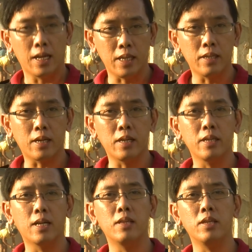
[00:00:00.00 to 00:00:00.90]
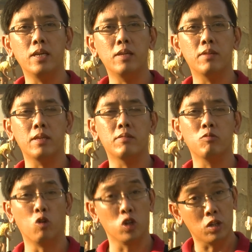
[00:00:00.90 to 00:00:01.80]
I think the critical need is
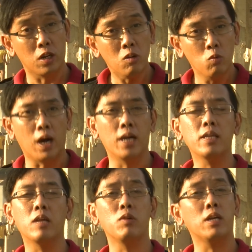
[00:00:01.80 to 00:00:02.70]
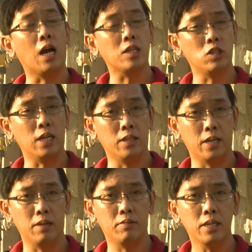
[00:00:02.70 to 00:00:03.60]
water, one, and we are actually
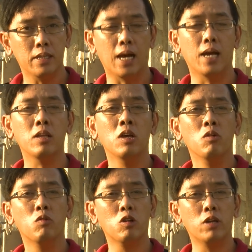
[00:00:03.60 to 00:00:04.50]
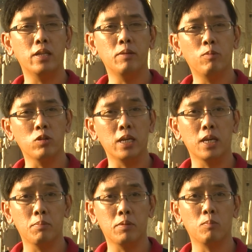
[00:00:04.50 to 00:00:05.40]
addressing that. We're already
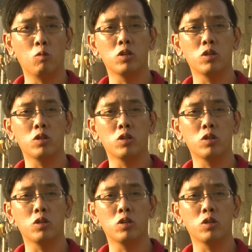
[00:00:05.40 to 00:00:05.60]
putting up some